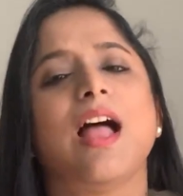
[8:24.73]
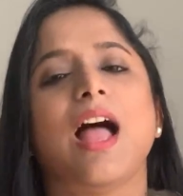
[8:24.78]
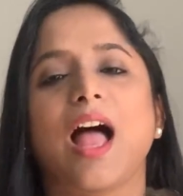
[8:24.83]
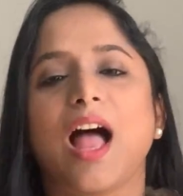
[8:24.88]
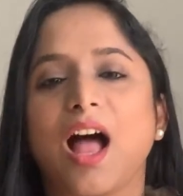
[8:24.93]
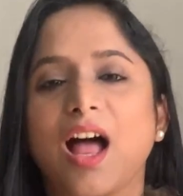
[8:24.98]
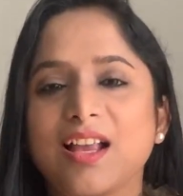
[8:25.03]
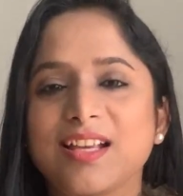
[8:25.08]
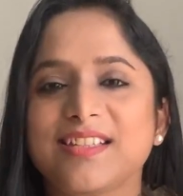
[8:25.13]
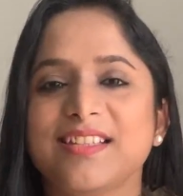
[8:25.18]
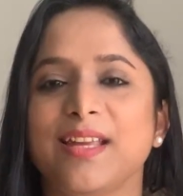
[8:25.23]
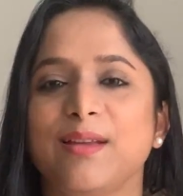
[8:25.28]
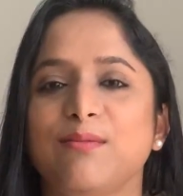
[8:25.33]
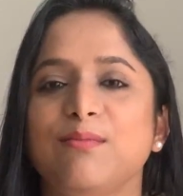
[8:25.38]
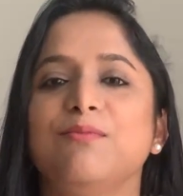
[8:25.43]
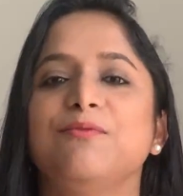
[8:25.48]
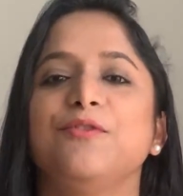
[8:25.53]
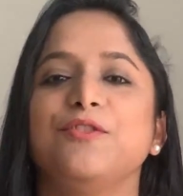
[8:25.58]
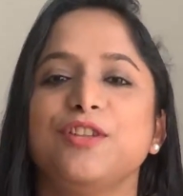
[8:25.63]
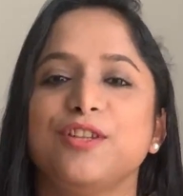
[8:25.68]
ask them
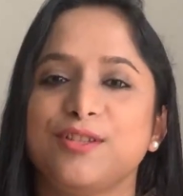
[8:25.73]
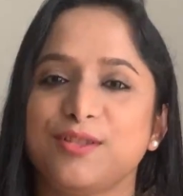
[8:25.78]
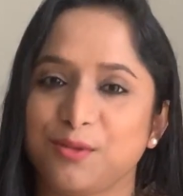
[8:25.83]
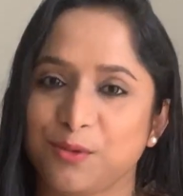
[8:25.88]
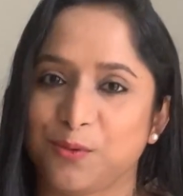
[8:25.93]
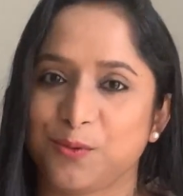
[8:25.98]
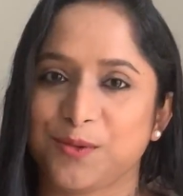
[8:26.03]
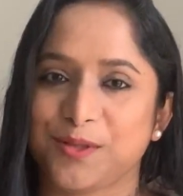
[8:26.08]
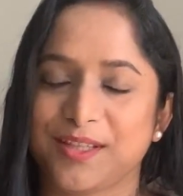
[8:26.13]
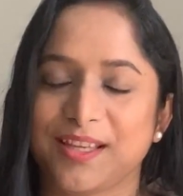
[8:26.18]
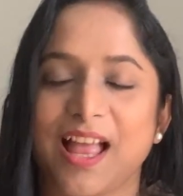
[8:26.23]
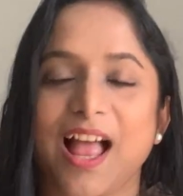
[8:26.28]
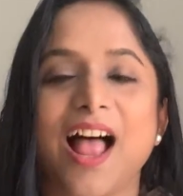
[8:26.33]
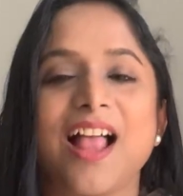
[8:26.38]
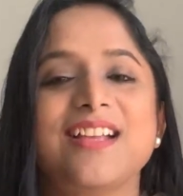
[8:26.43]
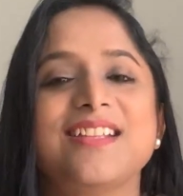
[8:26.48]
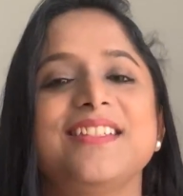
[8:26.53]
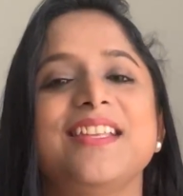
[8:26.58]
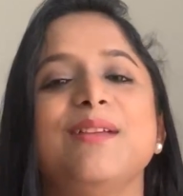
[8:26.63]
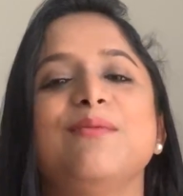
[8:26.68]
for the source,
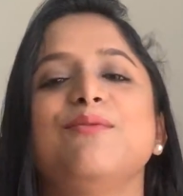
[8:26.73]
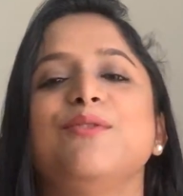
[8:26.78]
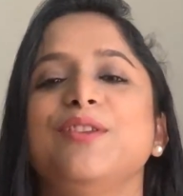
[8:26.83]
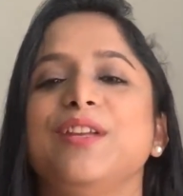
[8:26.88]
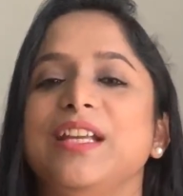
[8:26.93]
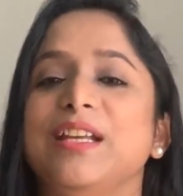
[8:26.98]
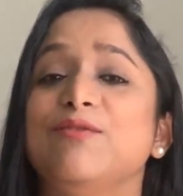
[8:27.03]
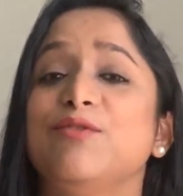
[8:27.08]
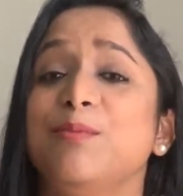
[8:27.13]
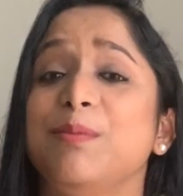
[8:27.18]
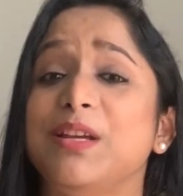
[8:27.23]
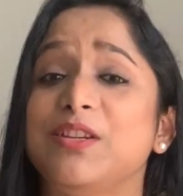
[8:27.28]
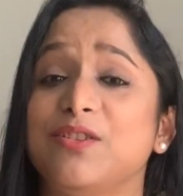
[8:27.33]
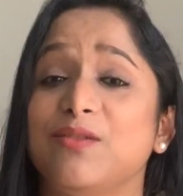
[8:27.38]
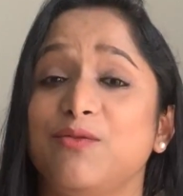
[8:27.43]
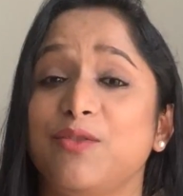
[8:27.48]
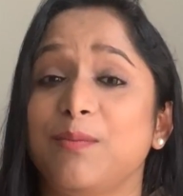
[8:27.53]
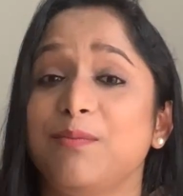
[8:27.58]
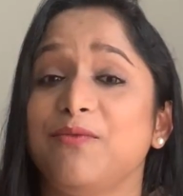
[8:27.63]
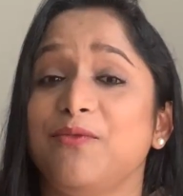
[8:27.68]
ask them for the information,
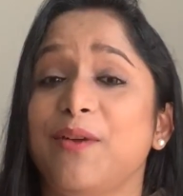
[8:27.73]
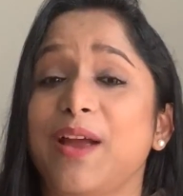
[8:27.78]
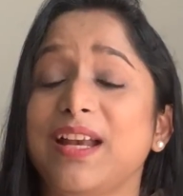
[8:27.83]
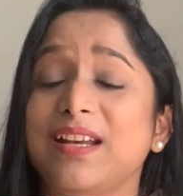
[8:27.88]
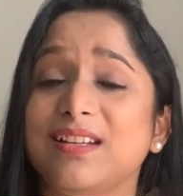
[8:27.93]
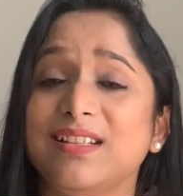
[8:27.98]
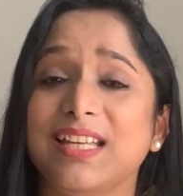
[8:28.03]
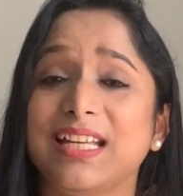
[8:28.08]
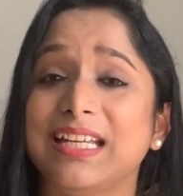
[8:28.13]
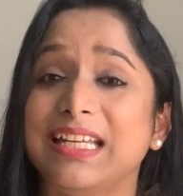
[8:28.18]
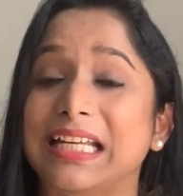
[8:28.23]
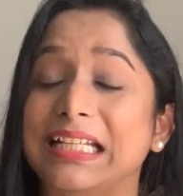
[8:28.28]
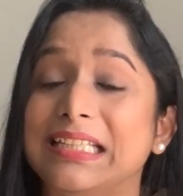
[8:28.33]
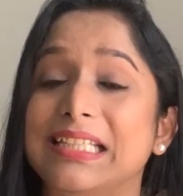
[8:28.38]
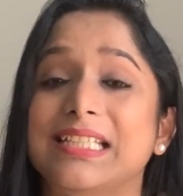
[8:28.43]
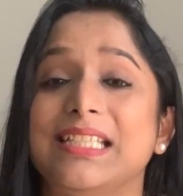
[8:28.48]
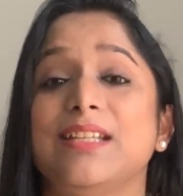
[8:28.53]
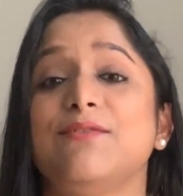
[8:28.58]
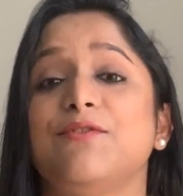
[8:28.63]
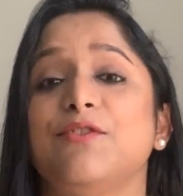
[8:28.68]
from where did they get
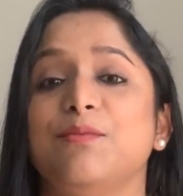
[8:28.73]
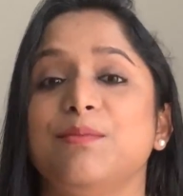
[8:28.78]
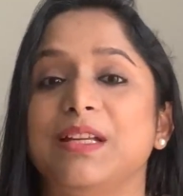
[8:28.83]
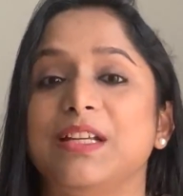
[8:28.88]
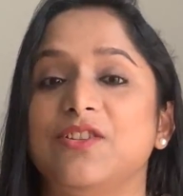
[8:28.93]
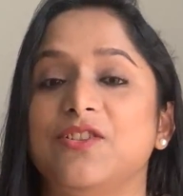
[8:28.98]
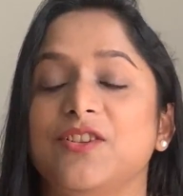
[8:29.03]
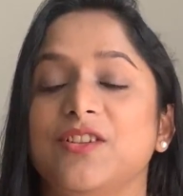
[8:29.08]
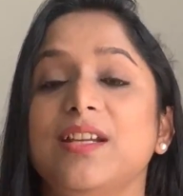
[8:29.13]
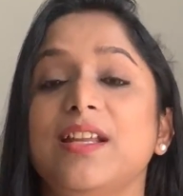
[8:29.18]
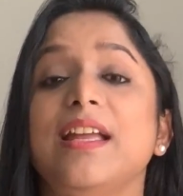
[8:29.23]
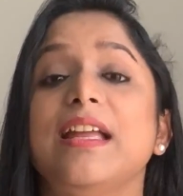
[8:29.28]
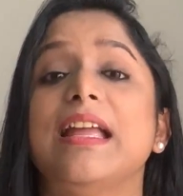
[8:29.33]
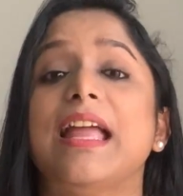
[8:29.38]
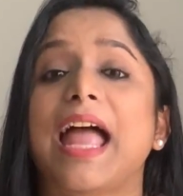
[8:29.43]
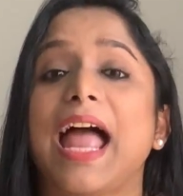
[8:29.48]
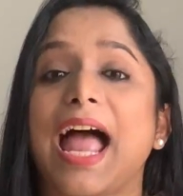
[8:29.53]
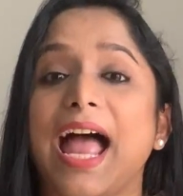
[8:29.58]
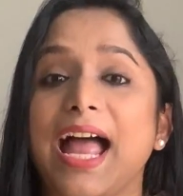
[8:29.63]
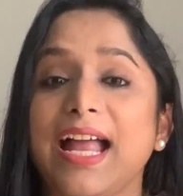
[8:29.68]
this information,
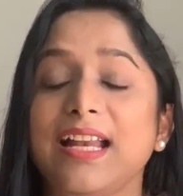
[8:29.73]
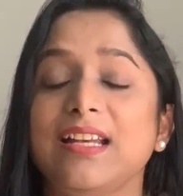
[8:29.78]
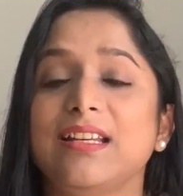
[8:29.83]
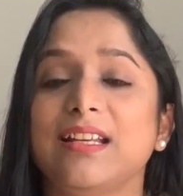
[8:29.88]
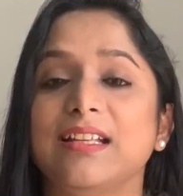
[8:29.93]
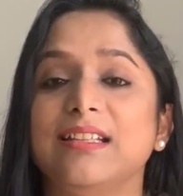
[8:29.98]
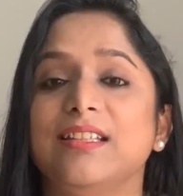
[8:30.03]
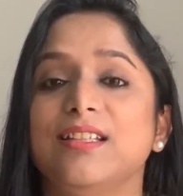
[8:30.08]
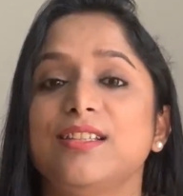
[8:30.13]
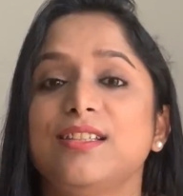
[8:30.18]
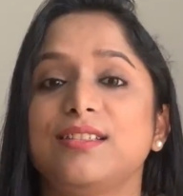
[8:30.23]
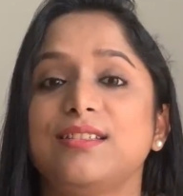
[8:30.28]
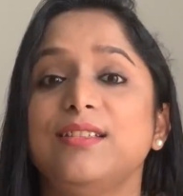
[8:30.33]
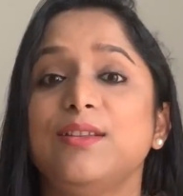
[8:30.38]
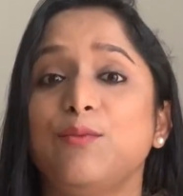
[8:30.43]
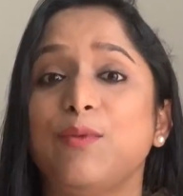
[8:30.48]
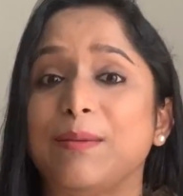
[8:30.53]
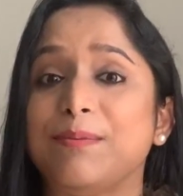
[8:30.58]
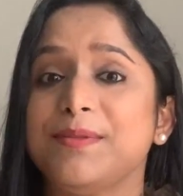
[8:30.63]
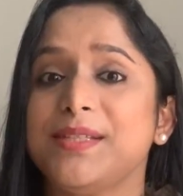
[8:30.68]
and the
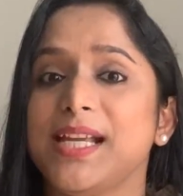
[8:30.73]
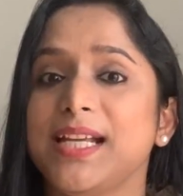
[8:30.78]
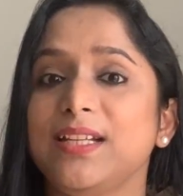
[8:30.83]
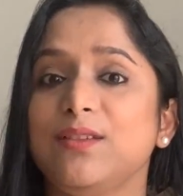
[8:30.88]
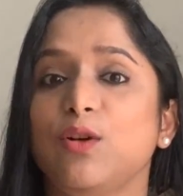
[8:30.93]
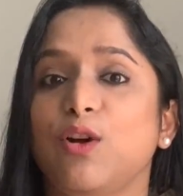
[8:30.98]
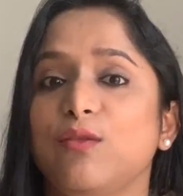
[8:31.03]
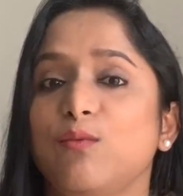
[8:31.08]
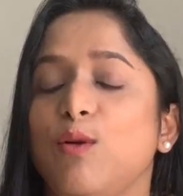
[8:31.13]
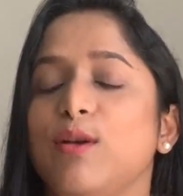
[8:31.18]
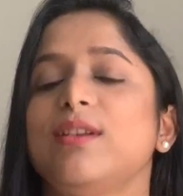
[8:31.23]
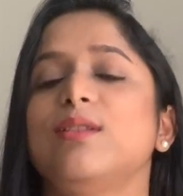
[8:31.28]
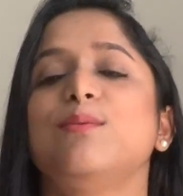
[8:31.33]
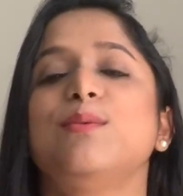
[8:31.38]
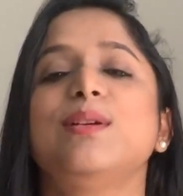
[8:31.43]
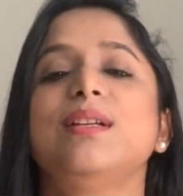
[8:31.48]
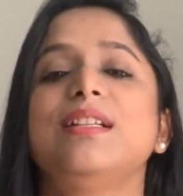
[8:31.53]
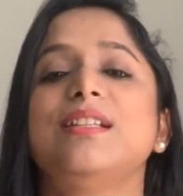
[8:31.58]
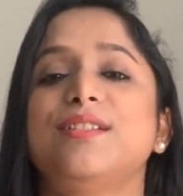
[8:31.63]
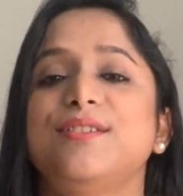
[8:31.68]
website or
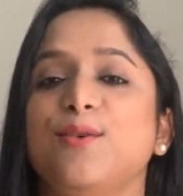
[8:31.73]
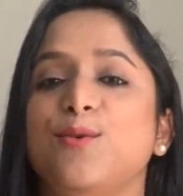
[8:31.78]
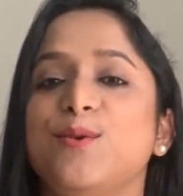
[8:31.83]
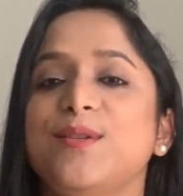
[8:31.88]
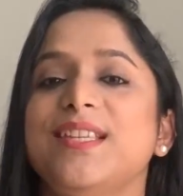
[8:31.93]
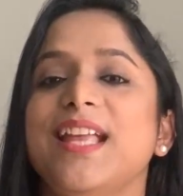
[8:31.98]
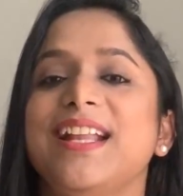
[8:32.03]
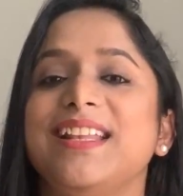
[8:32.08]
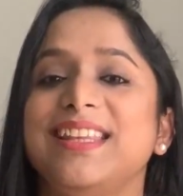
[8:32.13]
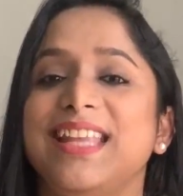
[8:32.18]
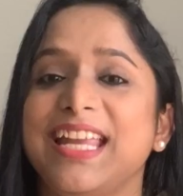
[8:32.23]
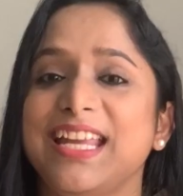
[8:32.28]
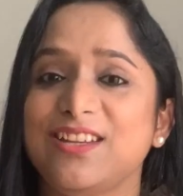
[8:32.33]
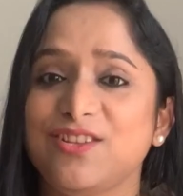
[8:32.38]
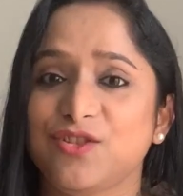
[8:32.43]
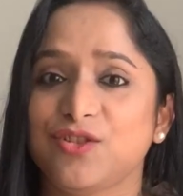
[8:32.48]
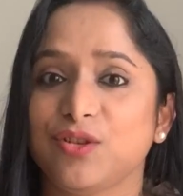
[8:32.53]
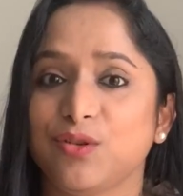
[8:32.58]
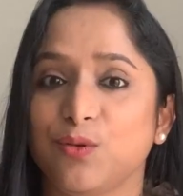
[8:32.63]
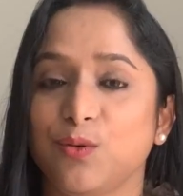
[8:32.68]
whatever source that they
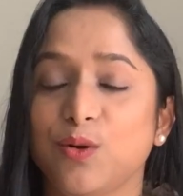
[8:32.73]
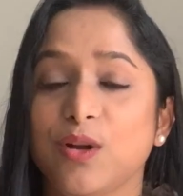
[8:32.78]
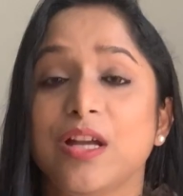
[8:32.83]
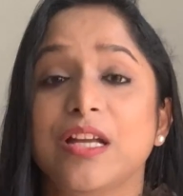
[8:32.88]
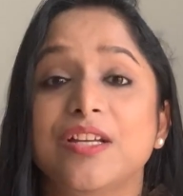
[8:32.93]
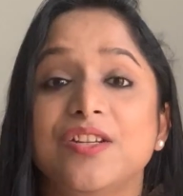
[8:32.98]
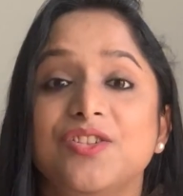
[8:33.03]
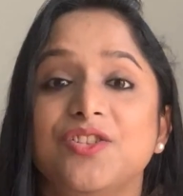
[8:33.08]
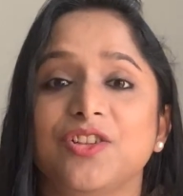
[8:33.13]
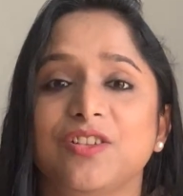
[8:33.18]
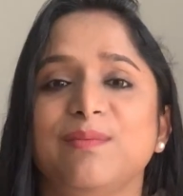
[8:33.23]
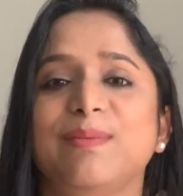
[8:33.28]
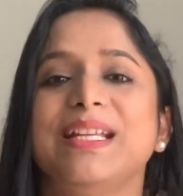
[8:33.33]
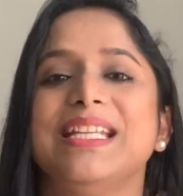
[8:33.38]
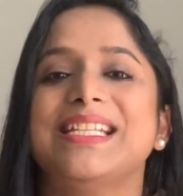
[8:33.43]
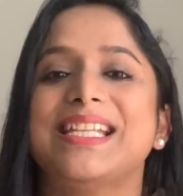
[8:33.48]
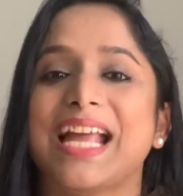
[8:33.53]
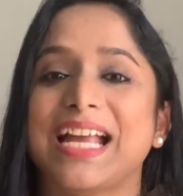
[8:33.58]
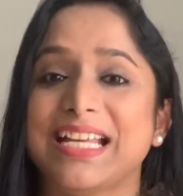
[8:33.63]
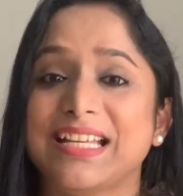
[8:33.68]
show should be
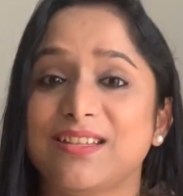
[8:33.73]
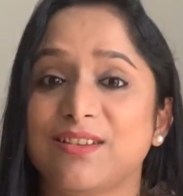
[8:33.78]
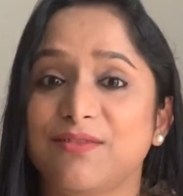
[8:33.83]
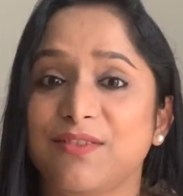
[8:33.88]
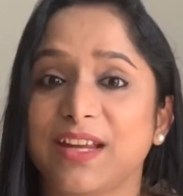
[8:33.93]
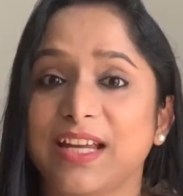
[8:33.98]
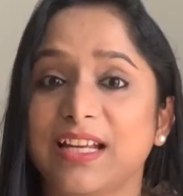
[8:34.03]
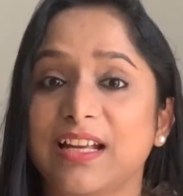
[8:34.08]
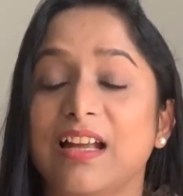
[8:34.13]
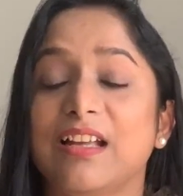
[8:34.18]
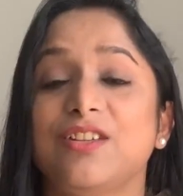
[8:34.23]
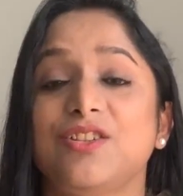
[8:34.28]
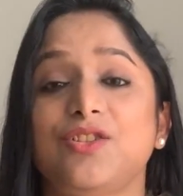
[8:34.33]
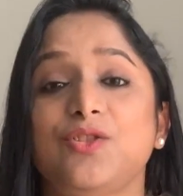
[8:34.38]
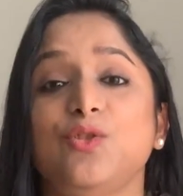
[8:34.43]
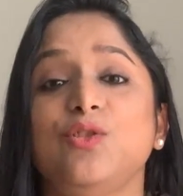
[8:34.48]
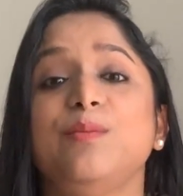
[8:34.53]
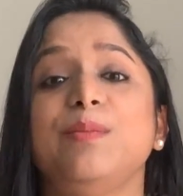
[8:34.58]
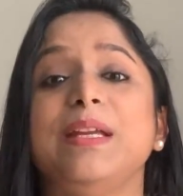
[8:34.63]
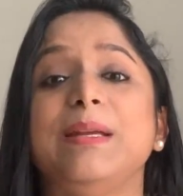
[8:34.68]
scientific,
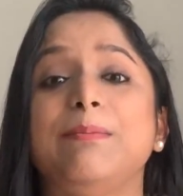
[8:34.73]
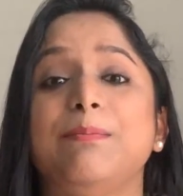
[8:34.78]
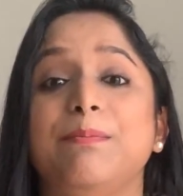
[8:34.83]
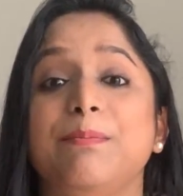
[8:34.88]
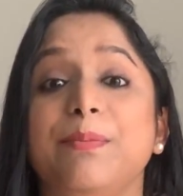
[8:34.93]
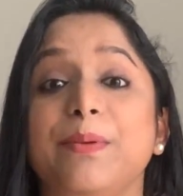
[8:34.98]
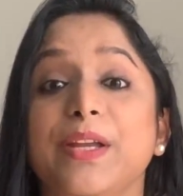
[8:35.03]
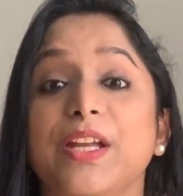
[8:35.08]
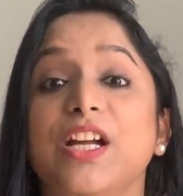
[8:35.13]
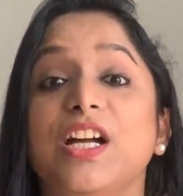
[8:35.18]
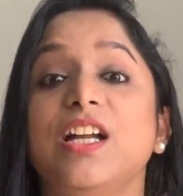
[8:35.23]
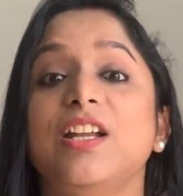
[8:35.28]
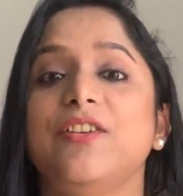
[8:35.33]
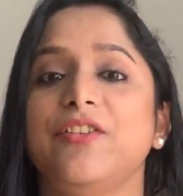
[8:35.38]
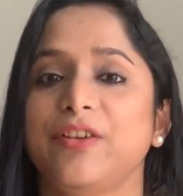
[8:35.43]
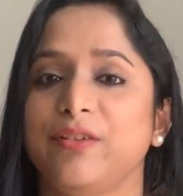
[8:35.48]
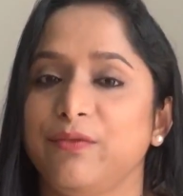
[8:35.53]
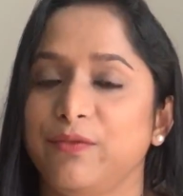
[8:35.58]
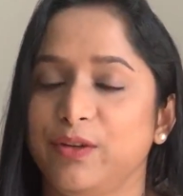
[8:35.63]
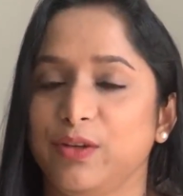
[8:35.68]
should be peer
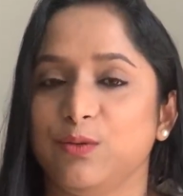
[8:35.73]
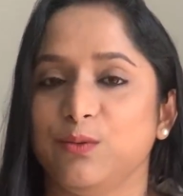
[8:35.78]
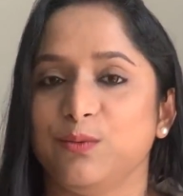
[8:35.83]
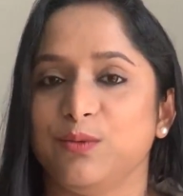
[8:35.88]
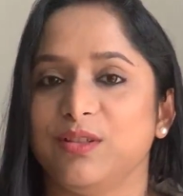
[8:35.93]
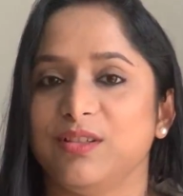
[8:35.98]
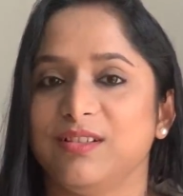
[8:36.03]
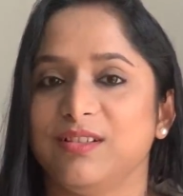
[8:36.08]
reviewed.